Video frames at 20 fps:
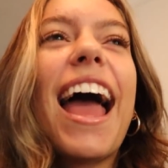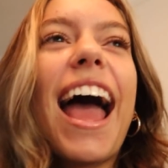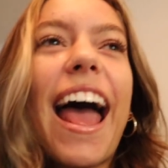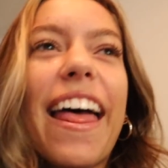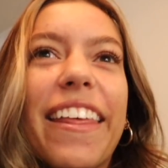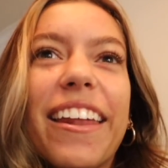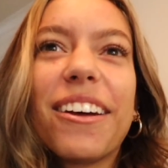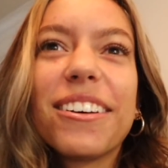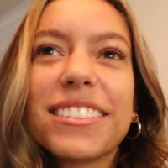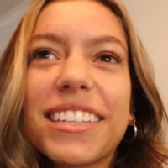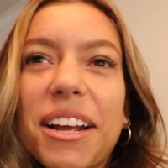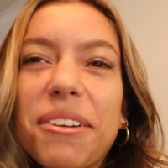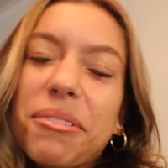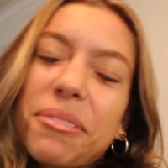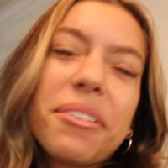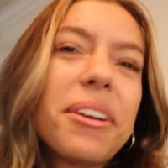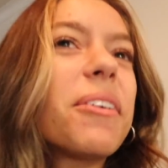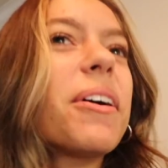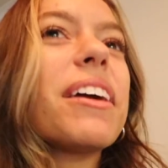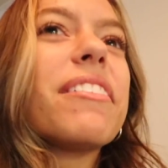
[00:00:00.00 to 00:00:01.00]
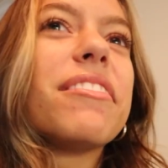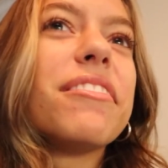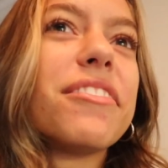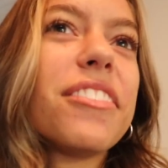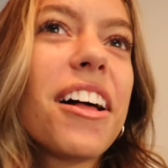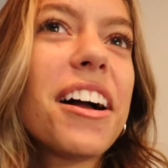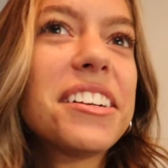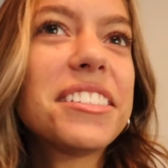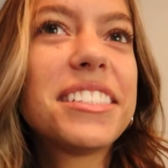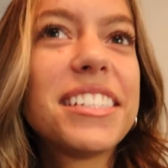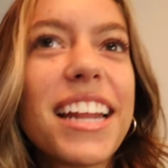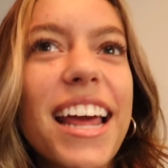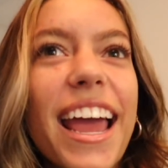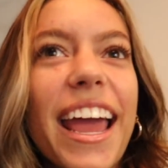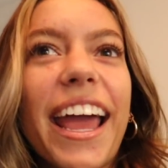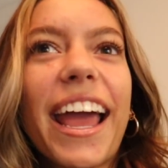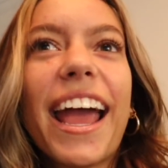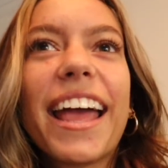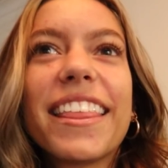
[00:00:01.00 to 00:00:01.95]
And then I was like, well, what do I even vlog today?